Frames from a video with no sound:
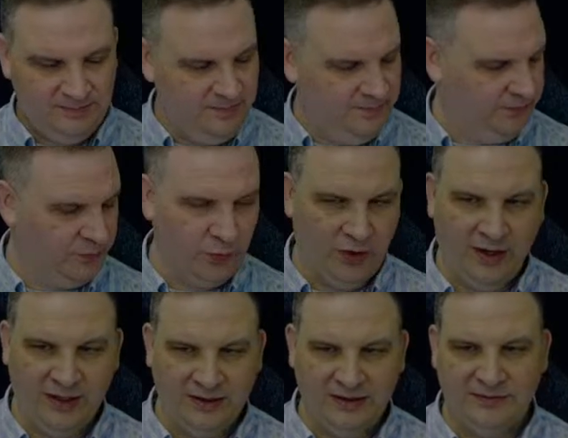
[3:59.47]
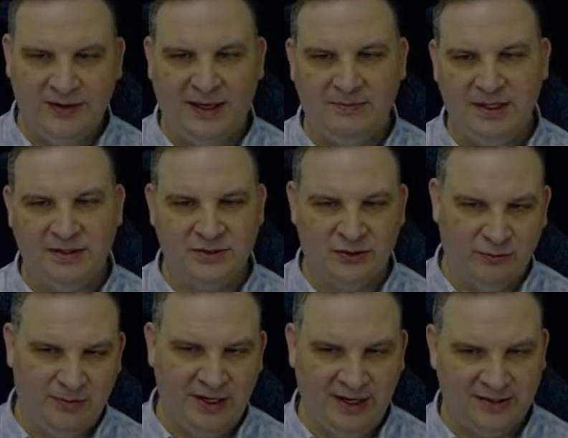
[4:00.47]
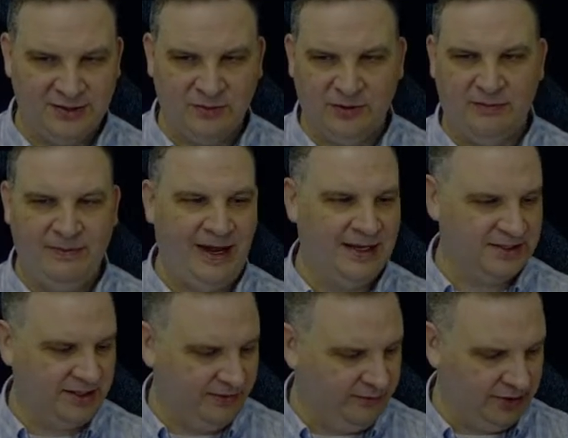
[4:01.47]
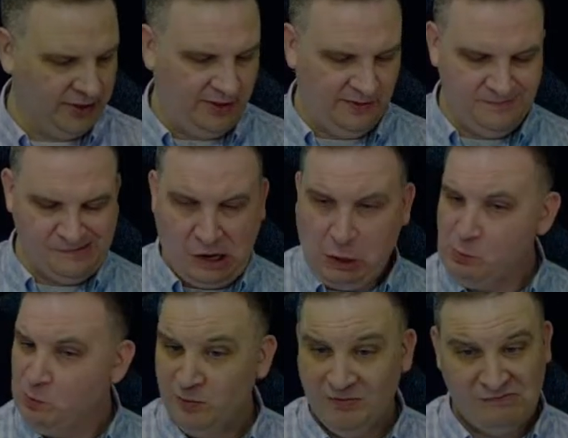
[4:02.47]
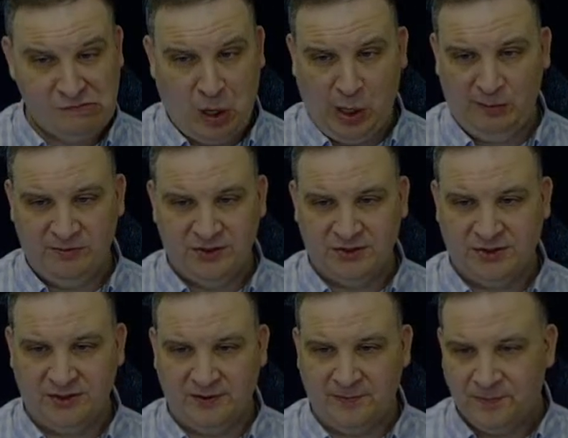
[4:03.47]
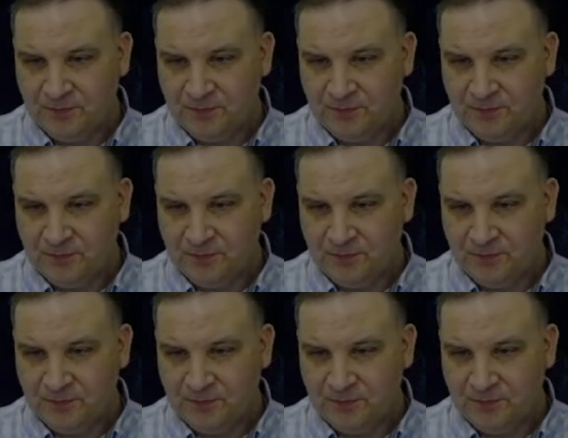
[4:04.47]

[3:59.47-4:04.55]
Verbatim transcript: where I live, that means nobody has to wear a mask ever again. I'm just. Uh,